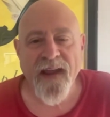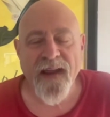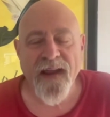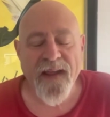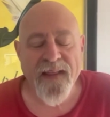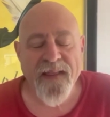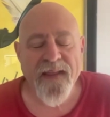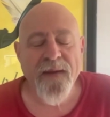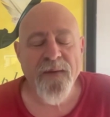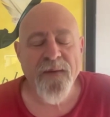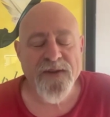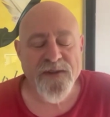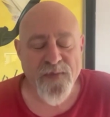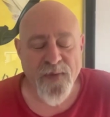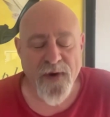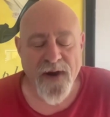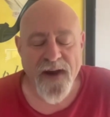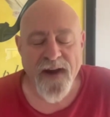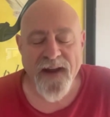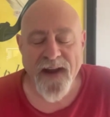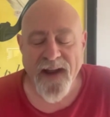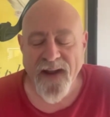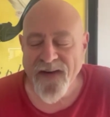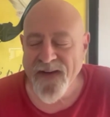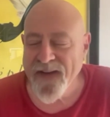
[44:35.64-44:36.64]
I think it was
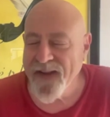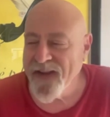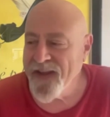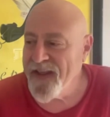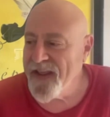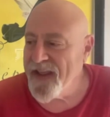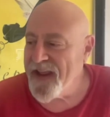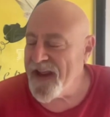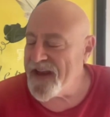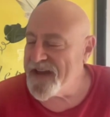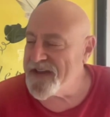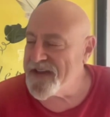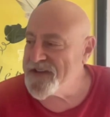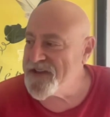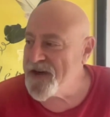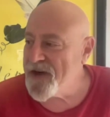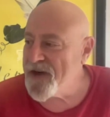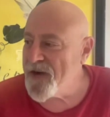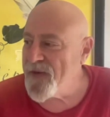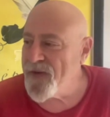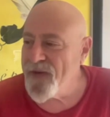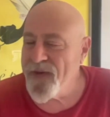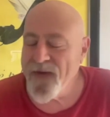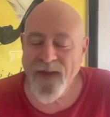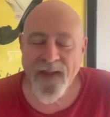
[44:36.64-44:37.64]
Breakout. And
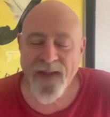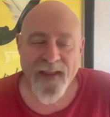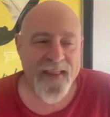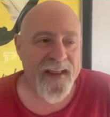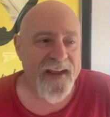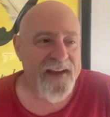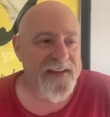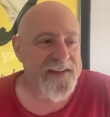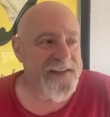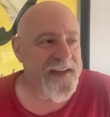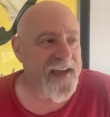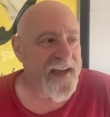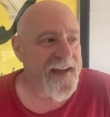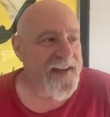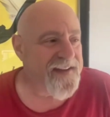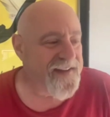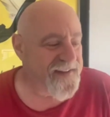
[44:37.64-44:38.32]
so they said